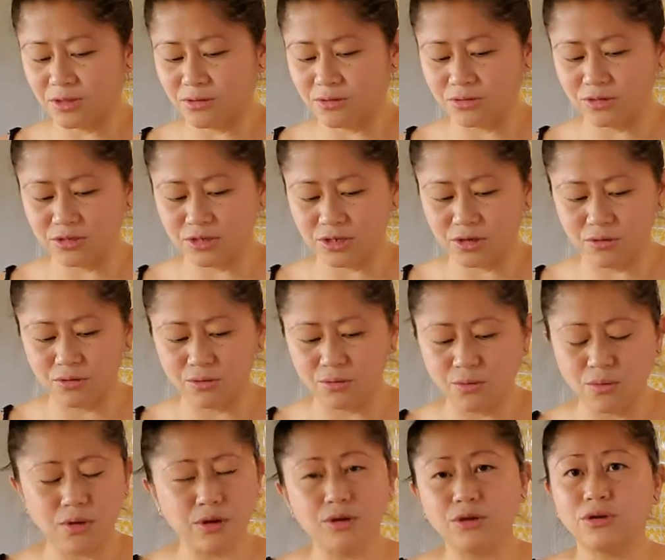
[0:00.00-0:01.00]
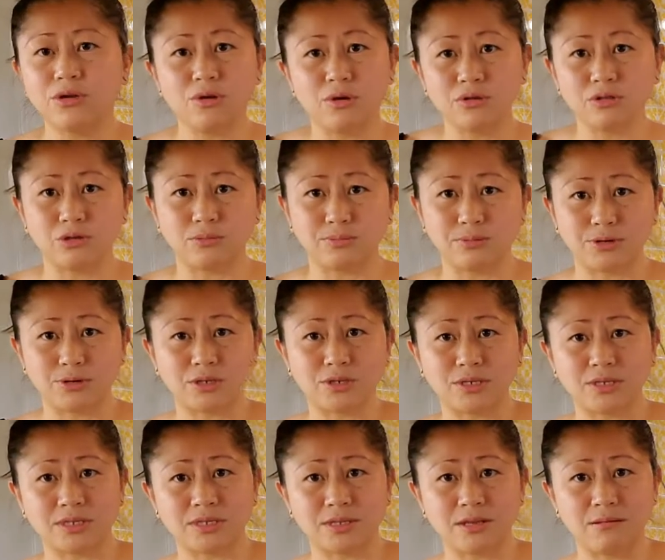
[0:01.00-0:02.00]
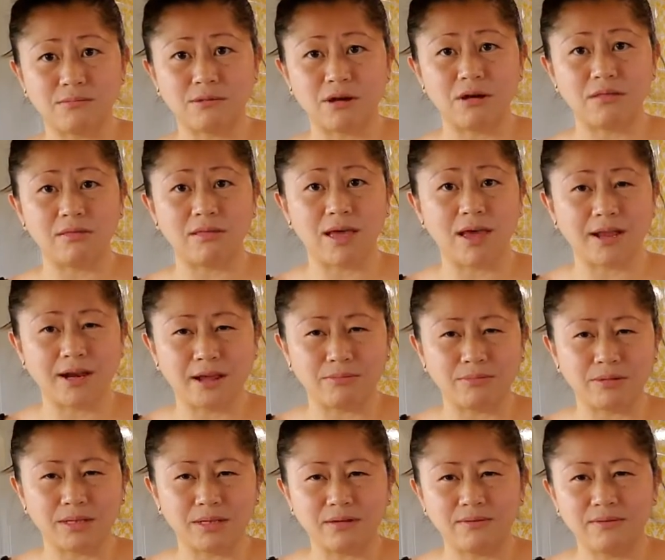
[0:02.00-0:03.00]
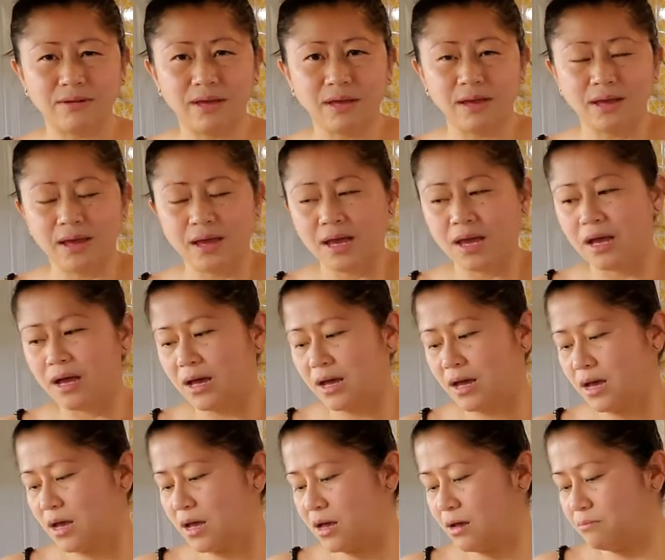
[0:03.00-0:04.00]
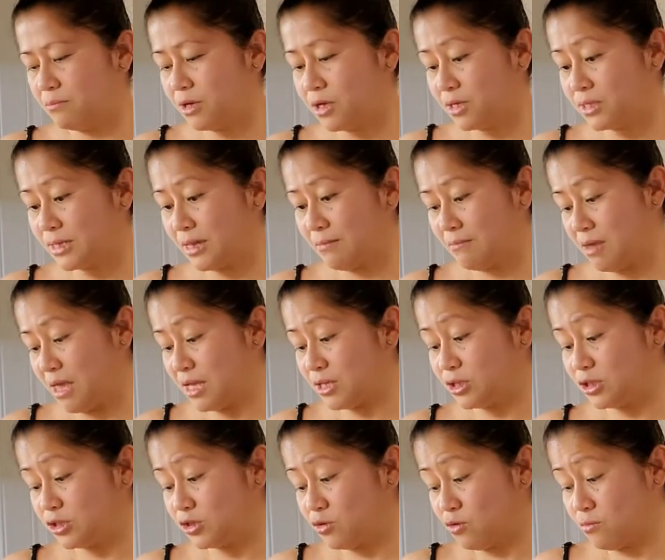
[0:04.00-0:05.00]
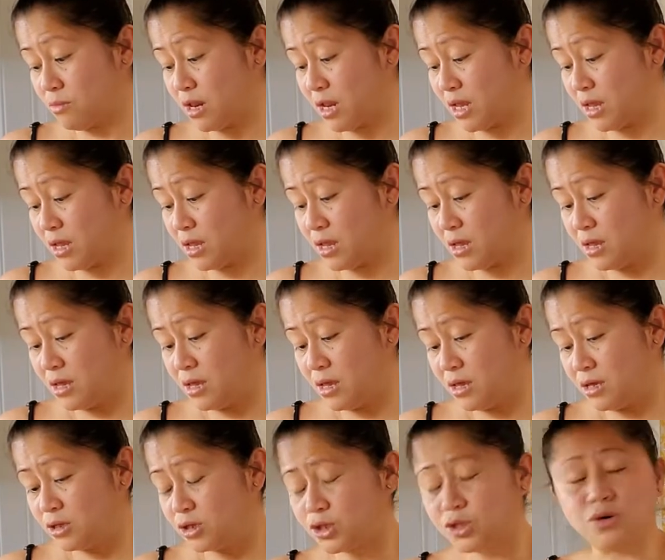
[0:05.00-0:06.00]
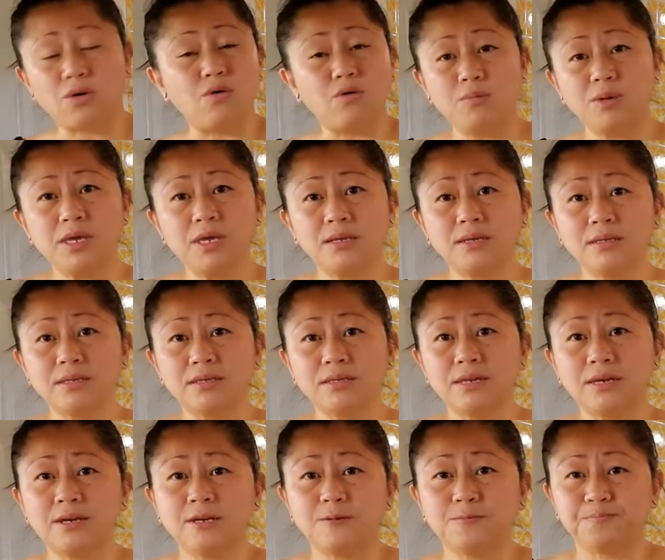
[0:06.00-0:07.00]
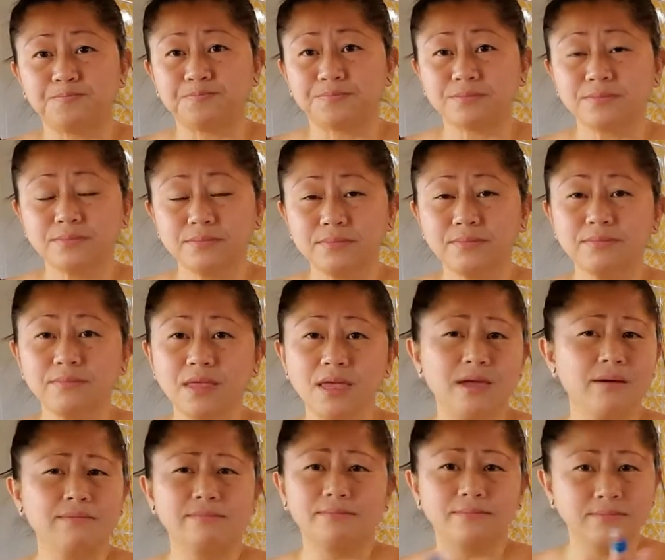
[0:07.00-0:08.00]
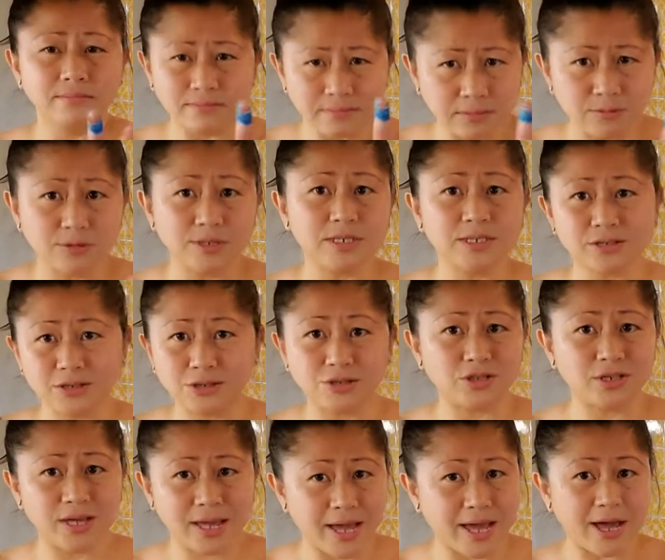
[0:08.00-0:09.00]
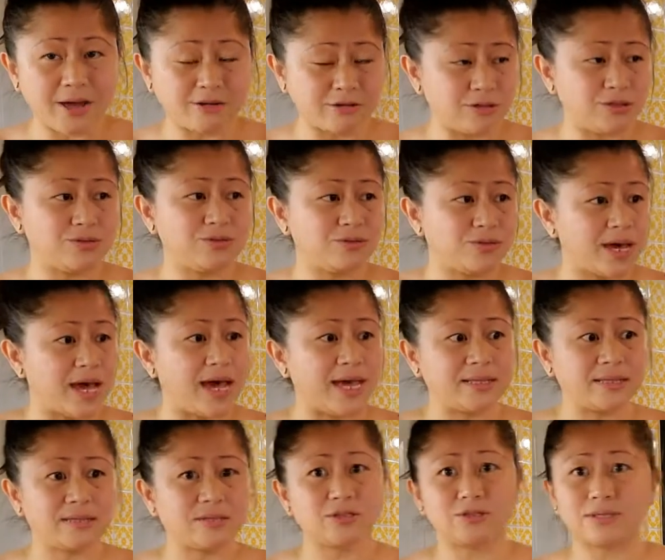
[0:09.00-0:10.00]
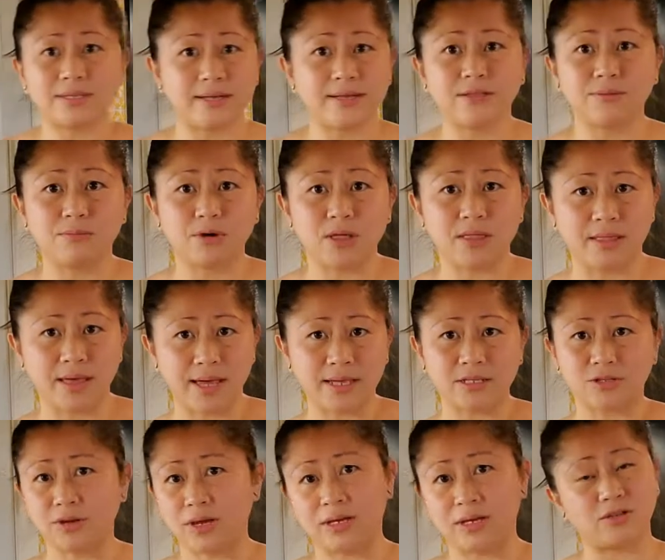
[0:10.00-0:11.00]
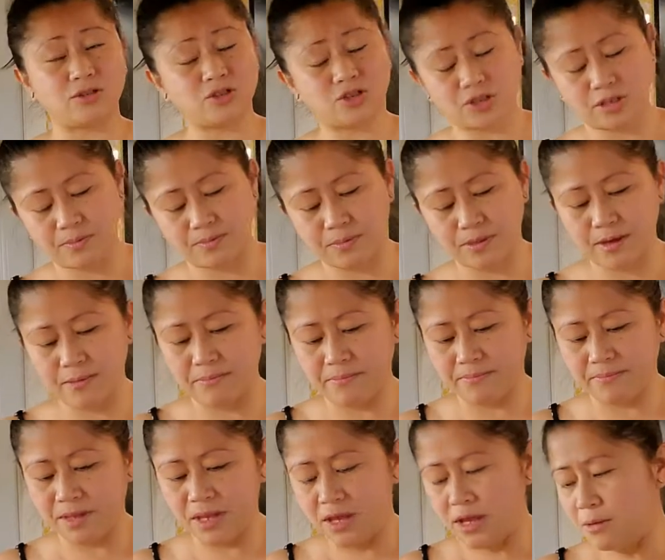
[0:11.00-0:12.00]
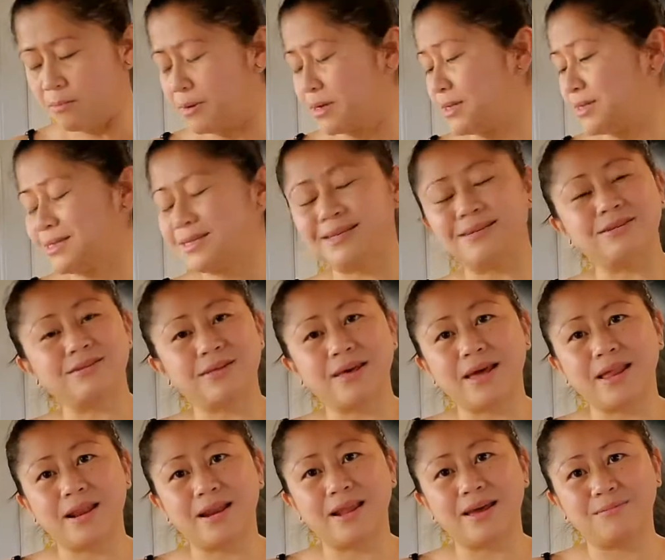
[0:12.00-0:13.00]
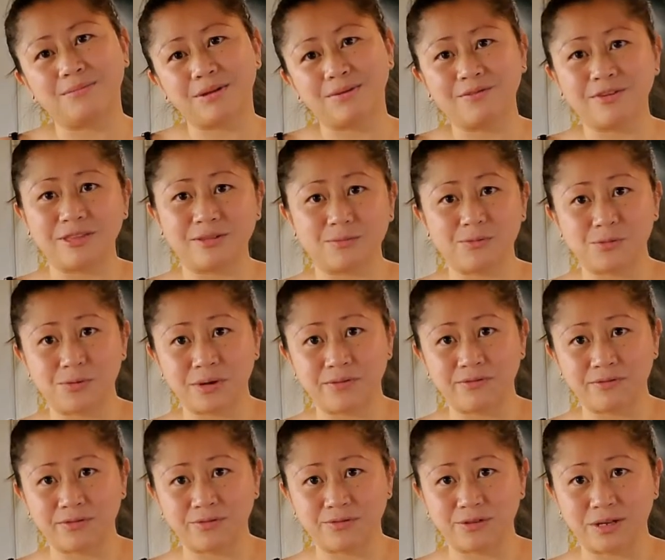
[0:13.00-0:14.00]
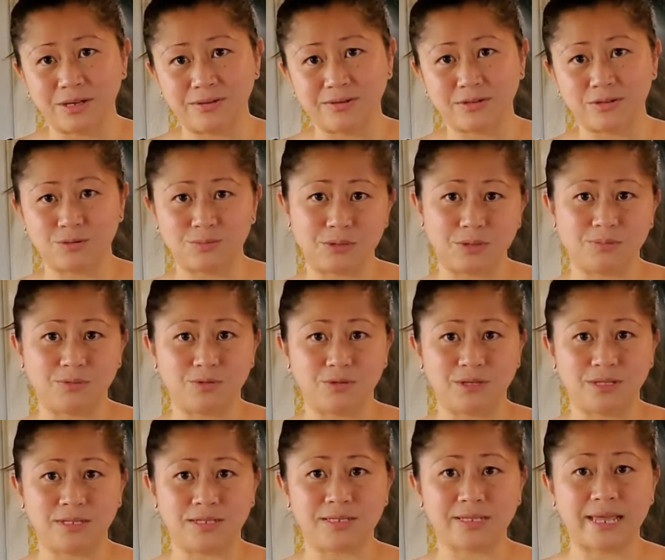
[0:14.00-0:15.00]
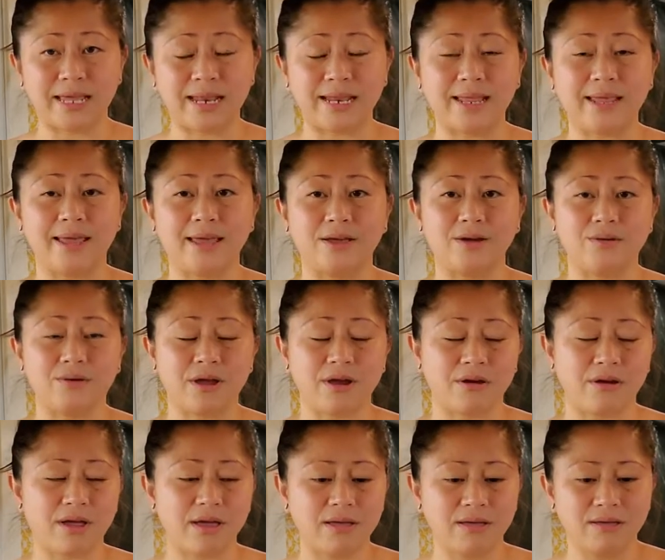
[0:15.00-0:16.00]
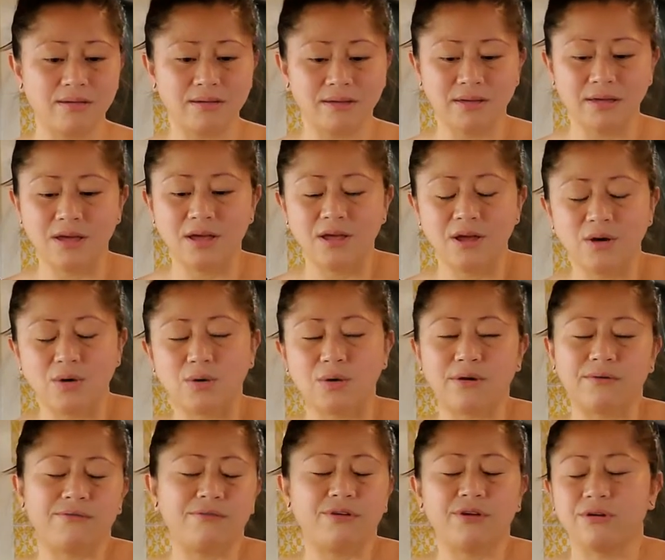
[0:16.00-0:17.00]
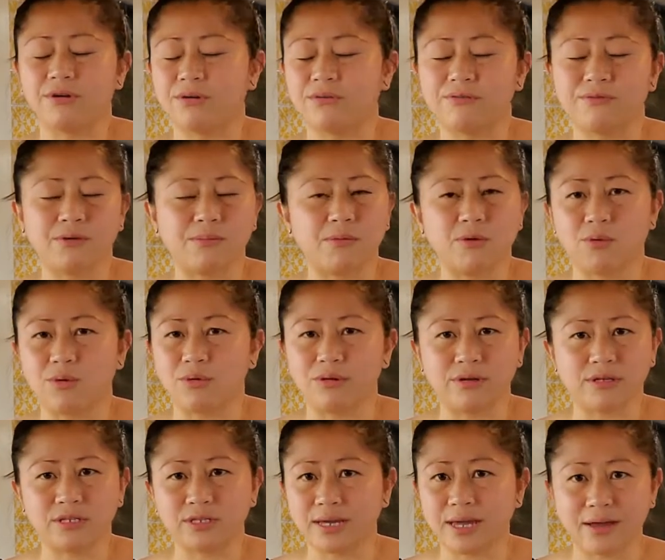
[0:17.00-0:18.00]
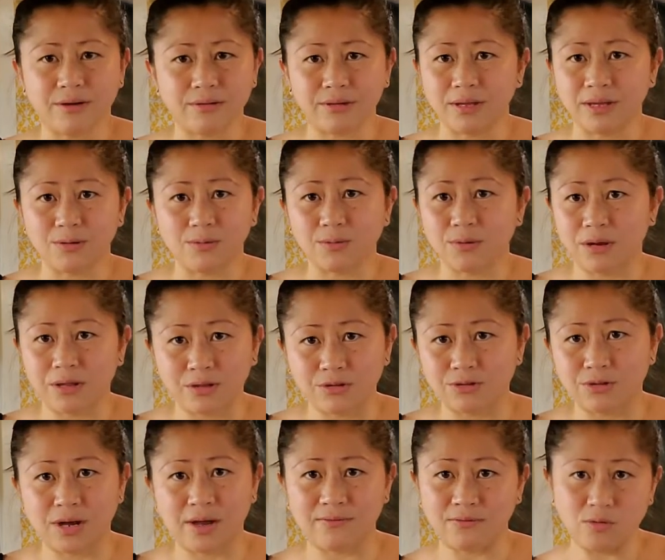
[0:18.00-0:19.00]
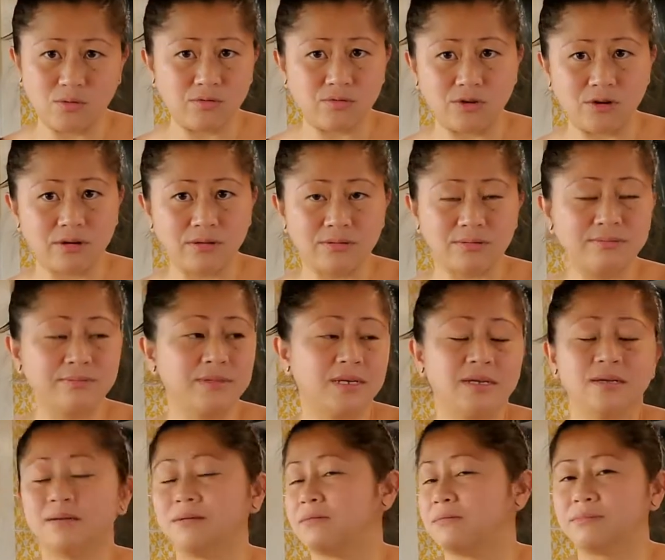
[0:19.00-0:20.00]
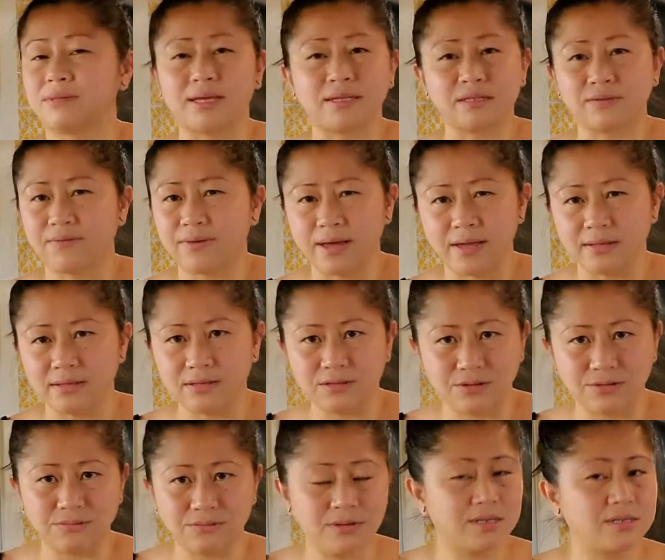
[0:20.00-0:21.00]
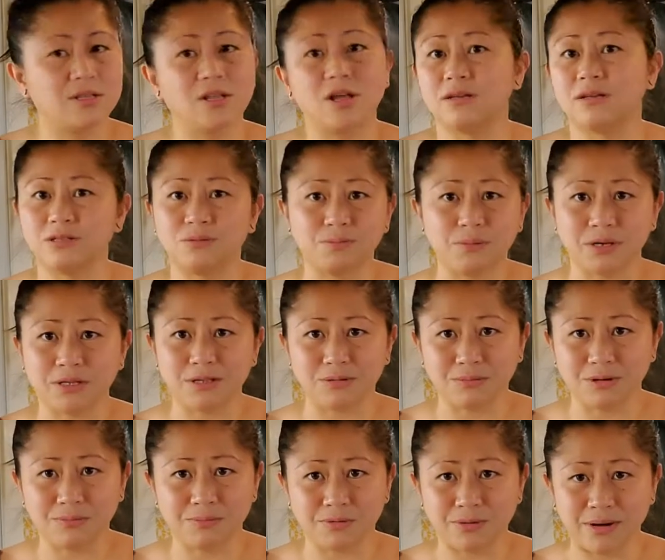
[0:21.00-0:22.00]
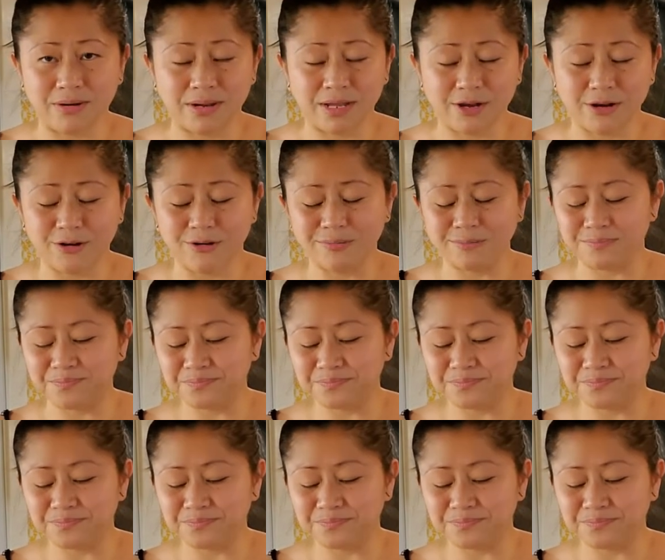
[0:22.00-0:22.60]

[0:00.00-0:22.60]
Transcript: those to you, or you can also purchase some online, I believe. Because I make so many Scobies, I'm researching how to do that to sell them online so I can ship them. But until then, I'm giving them away for free to people in the San Diego area. Or if you're from Orange County and want to drive over, that's fine too, as long as you pick them up around here.